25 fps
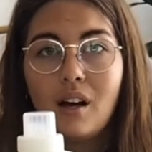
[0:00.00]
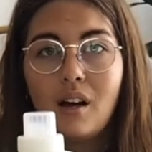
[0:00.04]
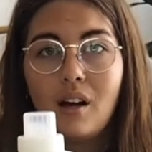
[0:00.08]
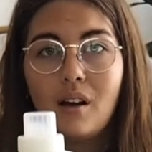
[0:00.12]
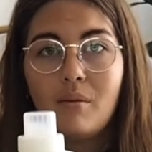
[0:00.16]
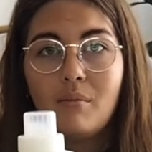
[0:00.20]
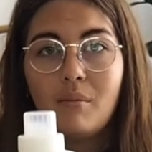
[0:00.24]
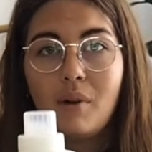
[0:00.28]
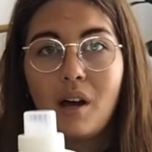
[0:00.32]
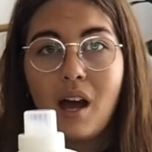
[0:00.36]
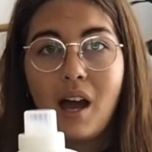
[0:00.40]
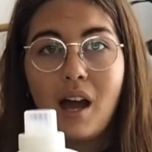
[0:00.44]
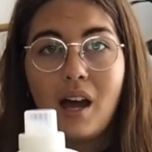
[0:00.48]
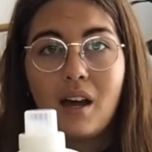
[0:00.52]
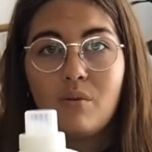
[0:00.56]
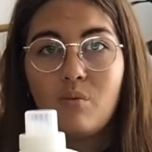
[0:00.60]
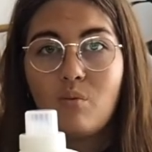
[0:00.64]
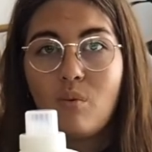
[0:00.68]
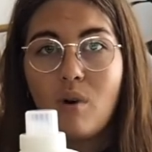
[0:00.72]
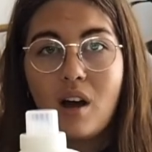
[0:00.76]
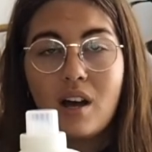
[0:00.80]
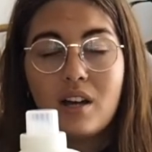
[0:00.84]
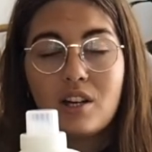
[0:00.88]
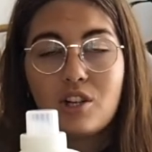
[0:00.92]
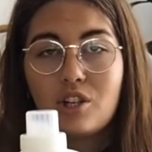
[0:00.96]
I
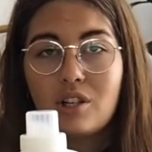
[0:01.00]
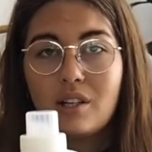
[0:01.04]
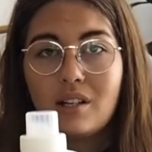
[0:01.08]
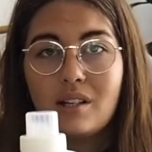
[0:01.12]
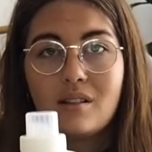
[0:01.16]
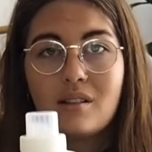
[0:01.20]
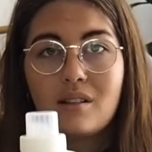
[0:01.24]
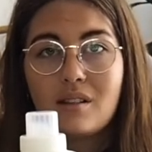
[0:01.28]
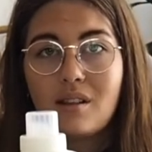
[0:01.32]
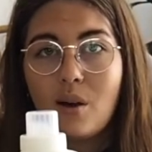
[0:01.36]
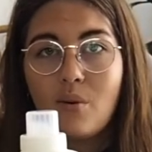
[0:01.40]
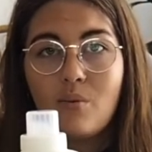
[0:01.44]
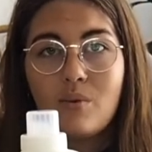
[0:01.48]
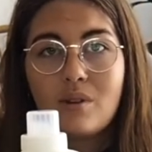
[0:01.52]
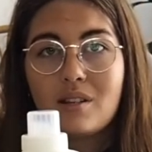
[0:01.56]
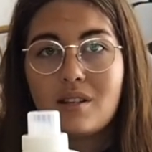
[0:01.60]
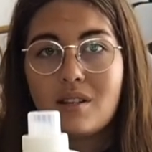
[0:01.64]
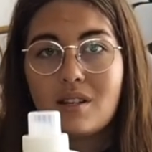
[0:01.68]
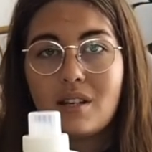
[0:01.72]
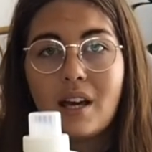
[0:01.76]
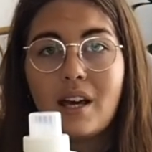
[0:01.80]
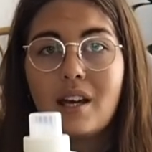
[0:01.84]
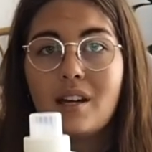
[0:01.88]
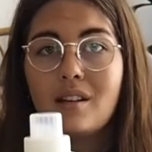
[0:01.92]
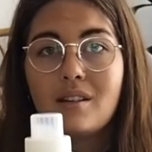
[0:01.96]
had white sheets that were
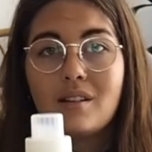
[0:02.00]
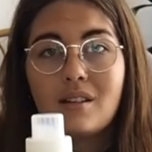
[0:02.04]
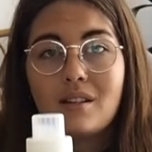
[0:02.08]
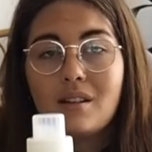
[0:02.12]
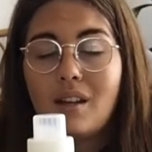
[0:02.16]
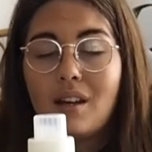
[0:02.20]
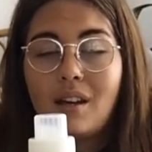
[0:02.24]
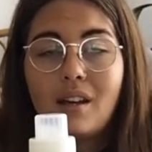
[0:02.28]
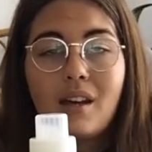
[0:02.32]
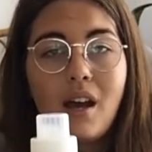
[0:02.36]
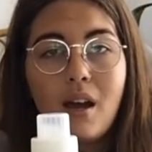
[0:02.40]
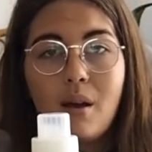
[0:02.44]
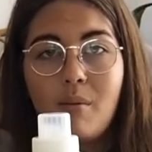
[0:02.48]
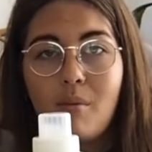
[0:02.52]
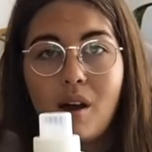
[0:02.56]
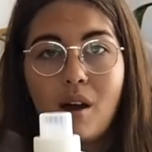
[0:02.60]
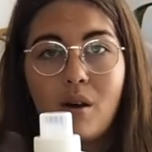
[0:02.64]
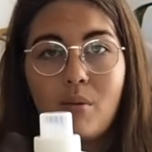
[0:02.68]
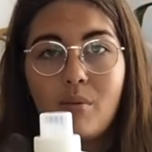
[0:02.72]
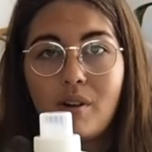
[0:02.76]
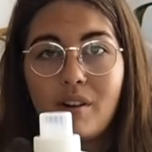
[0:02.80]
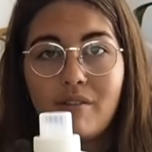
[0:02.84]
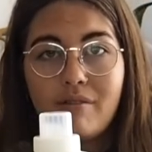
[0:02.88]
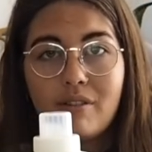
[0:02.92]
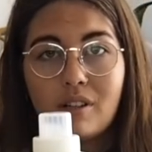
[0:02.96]
stained and they came
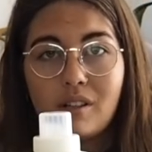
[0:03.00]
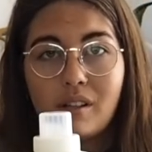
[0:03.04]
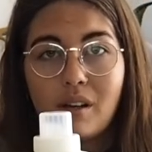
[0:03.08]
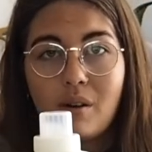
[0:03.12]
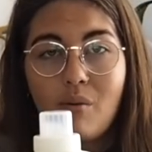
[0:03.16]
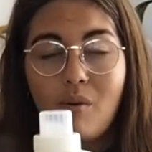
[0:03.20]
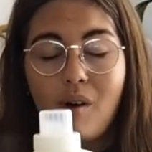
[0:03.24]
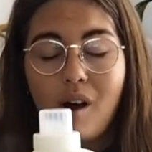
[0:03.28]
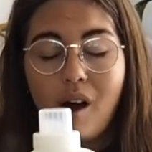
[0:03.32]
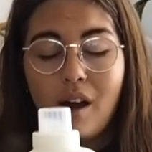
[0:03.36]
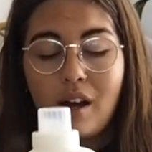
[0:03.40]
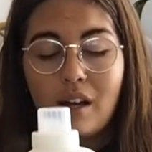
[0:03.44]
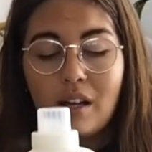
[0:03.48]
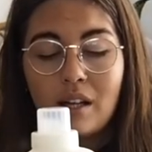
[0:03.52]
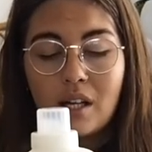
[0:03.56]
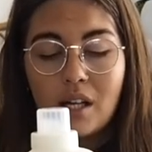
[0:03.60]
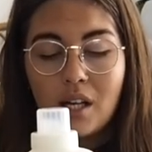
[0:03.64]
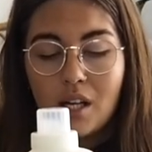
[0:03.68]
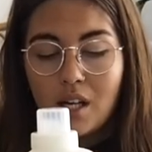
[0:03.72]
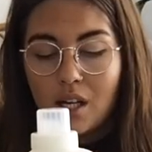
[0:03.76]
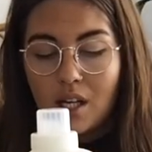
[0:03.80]
out perfectly white.